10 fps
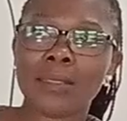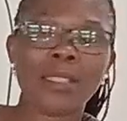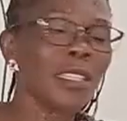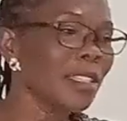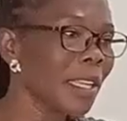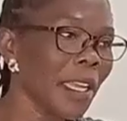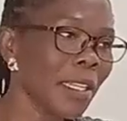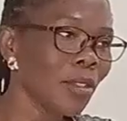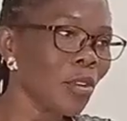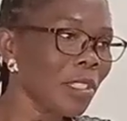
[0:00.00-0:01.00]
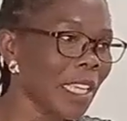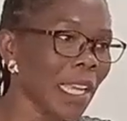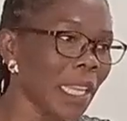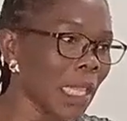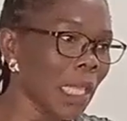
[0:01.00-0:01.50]
don't
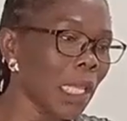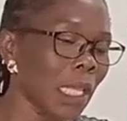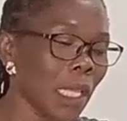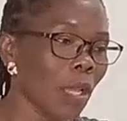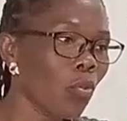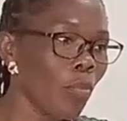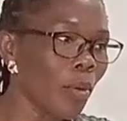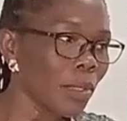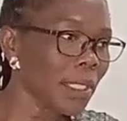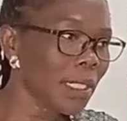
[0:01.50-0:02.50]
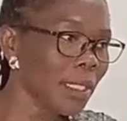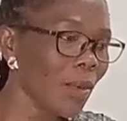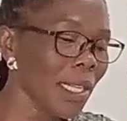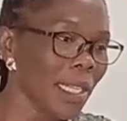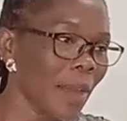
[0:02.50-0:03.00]
get the coupons,
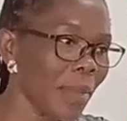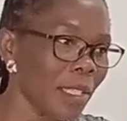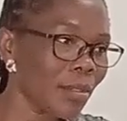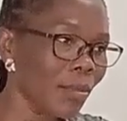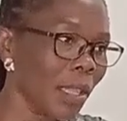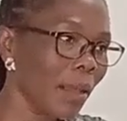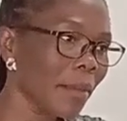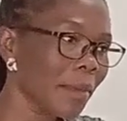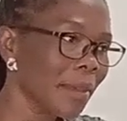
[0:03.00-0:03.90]
what happens to them?